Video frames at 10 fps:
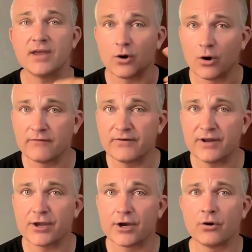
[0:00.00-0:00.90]
on
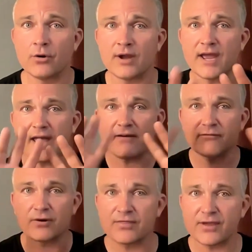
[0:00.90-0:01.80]
video,
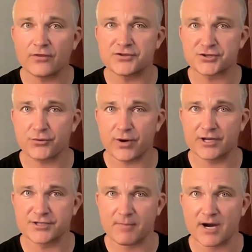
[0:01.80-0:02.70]
everything on the screen
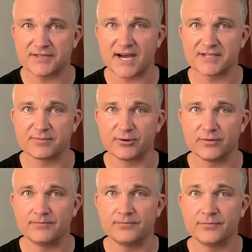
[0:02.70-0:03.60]
is monetizable.
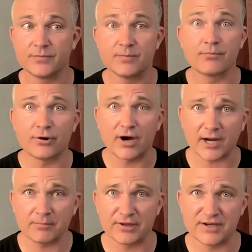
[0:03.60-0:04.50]

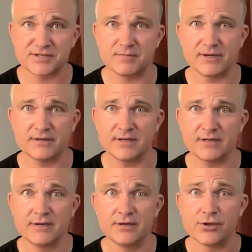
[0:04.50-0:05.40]
Product placement.
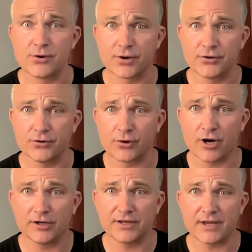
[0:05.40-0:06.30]
You can do
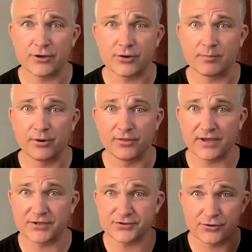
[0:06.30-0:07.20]
call it, you can put
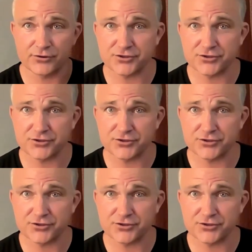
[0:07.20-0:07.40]
things on your